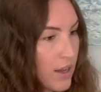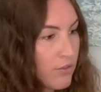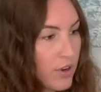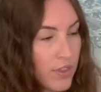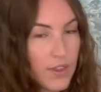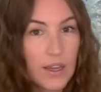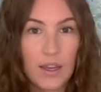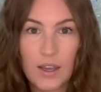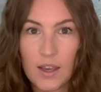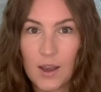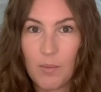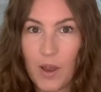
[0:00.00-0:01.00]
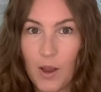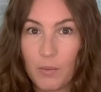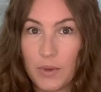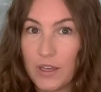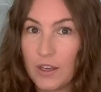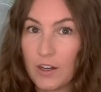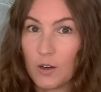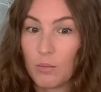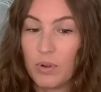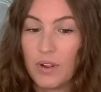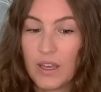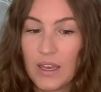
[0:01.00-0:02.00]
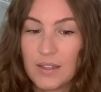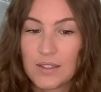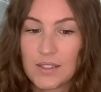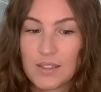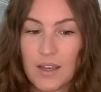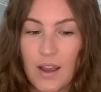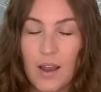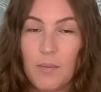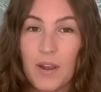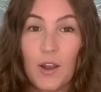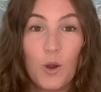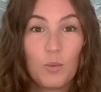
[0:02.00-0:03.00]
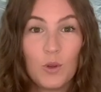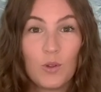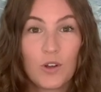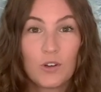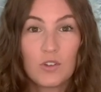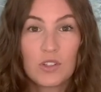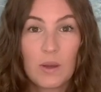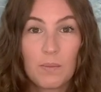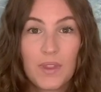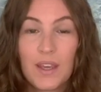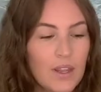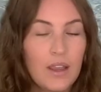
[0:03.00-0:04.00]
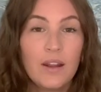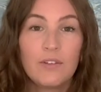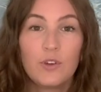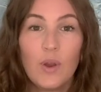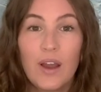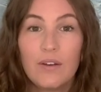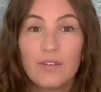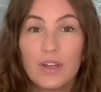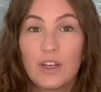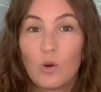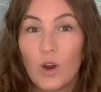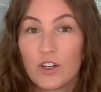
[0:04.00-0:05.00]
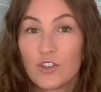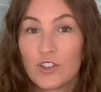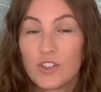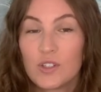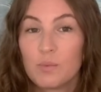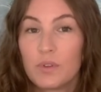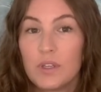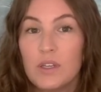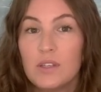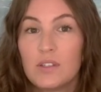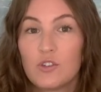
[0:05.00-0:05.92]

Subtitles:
everything about beginner plants. I hope you learned something. And if you have any questions, please